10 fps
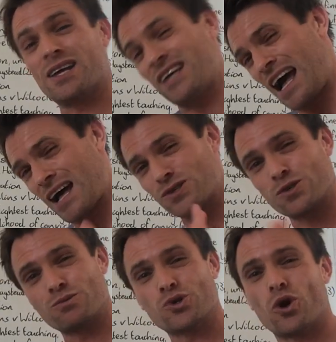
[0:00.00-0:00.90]
it has
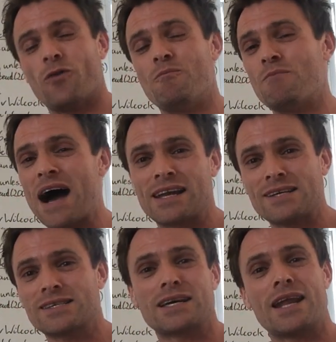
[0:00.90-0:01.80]
some sort of
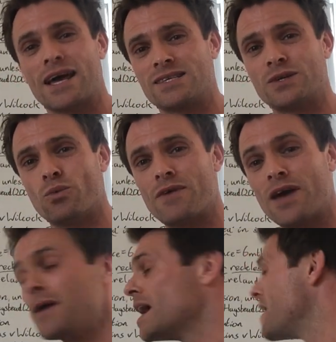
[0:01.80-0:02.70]
malice connected with
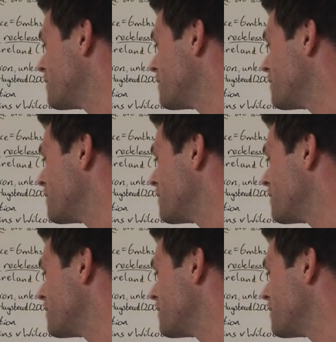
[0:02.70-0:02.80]
it,